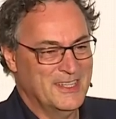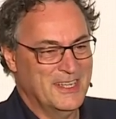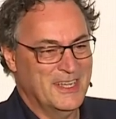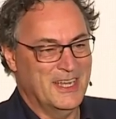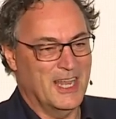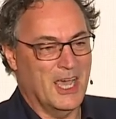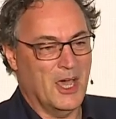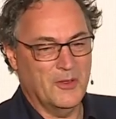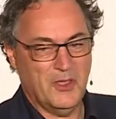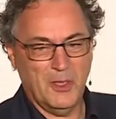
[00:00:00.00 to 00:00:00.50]

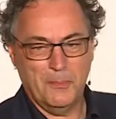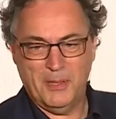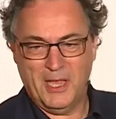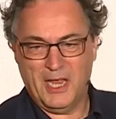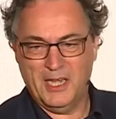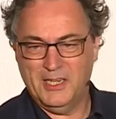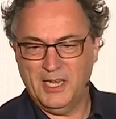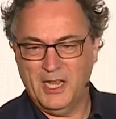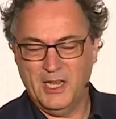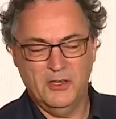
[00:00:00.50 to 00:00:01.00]
now you pay
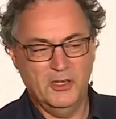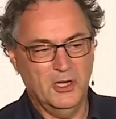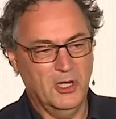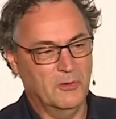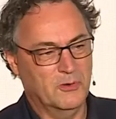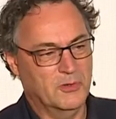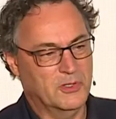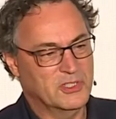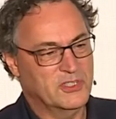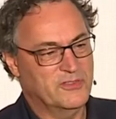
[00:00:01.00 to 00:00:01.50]
10
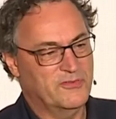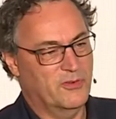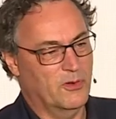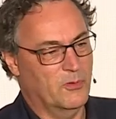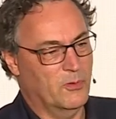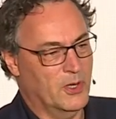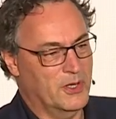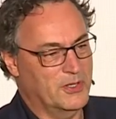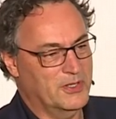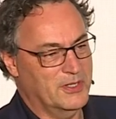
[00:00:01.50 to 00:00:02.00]
euros for
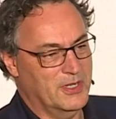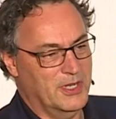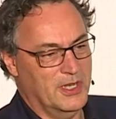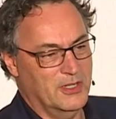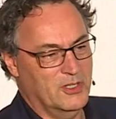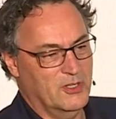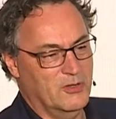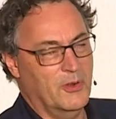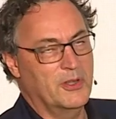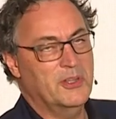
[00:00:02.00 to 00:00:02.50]
what?
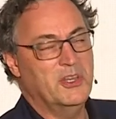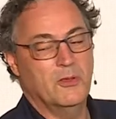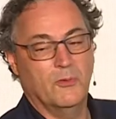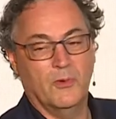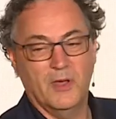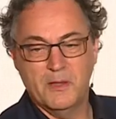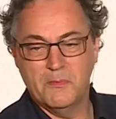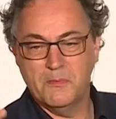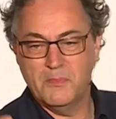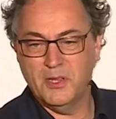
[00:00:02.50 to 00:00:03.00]

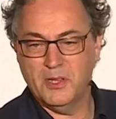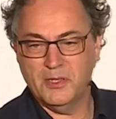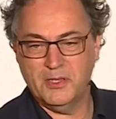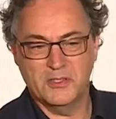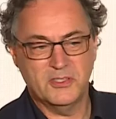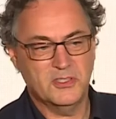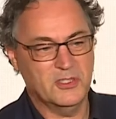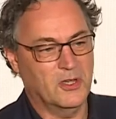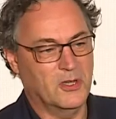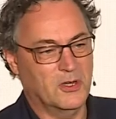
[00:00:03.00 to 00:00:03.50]
21 million
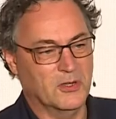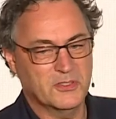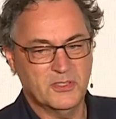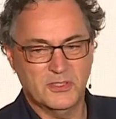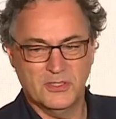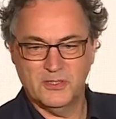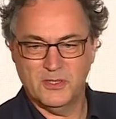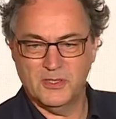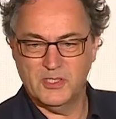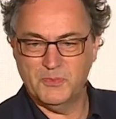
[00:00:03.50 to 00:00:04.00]

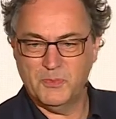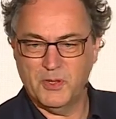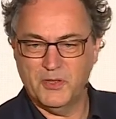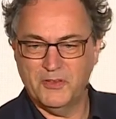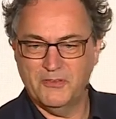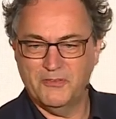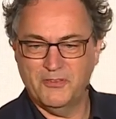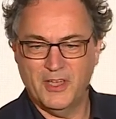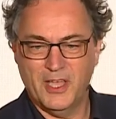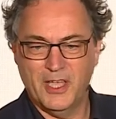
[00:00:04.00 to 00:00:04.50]
songs on
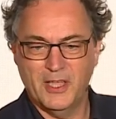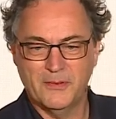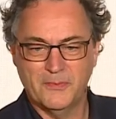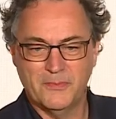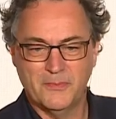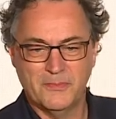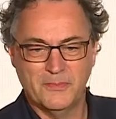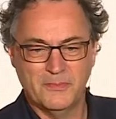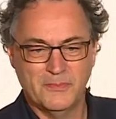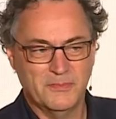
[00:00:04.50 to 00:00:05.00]
Spotify.
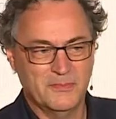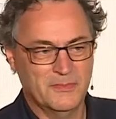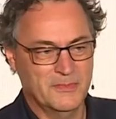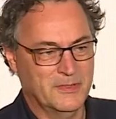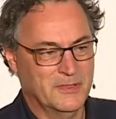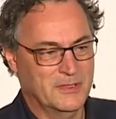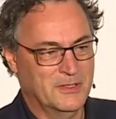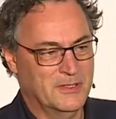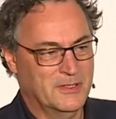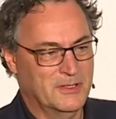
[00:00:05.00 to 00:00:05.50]

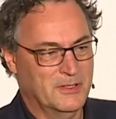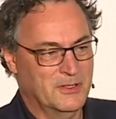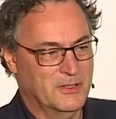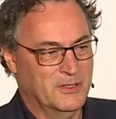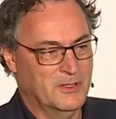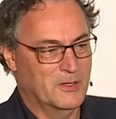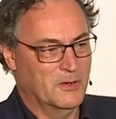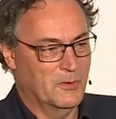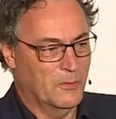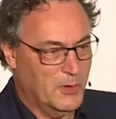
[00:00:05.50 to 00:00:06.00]

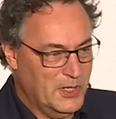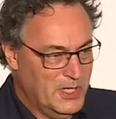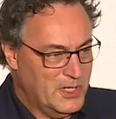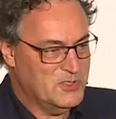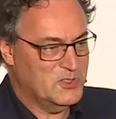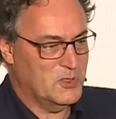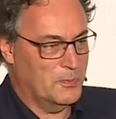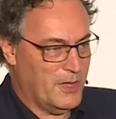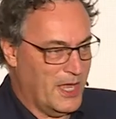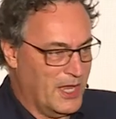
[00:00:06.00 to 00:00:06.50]
We used
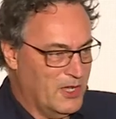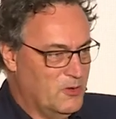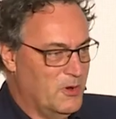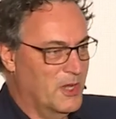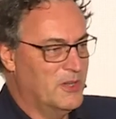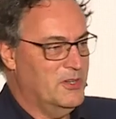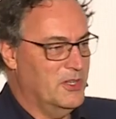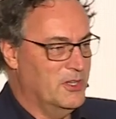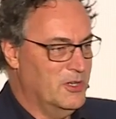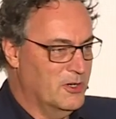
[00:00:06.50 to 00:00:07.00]
to pay
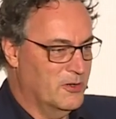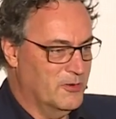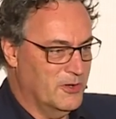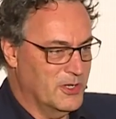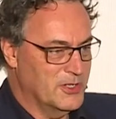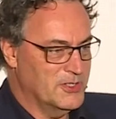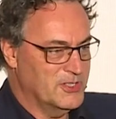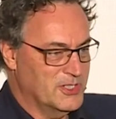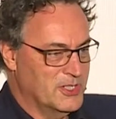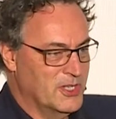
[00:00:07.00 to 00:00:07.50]
20
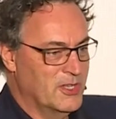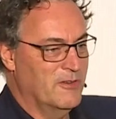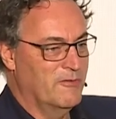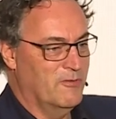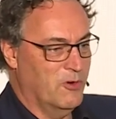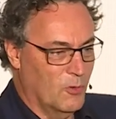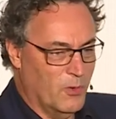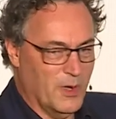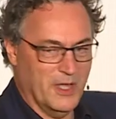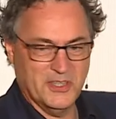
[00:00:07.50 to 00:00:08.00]
euros
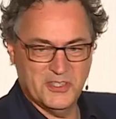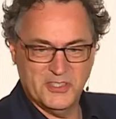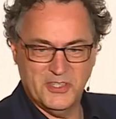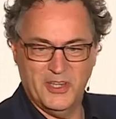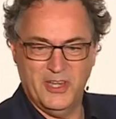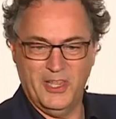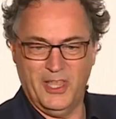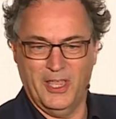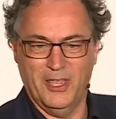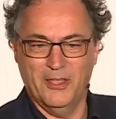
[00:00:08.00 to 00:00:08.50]
for one
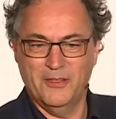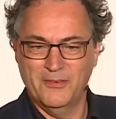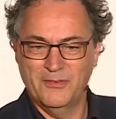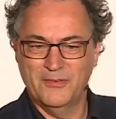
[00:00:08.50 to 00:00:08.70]
CD.